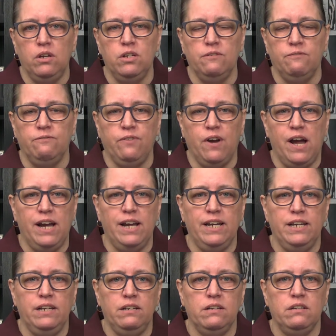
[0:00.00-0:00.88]

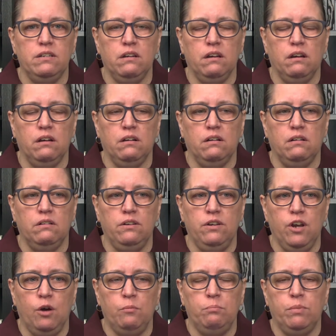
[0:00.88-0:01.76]
defined
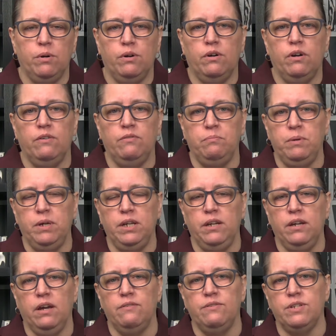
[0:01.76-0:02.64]
number of
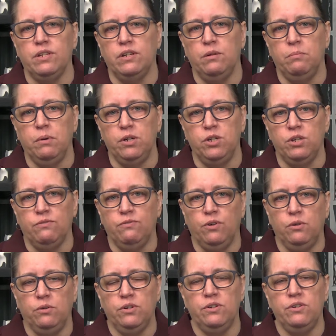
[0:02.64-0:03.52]
PDFs in a bunch of
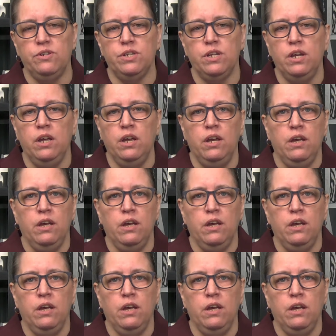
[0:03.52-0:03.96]
folders,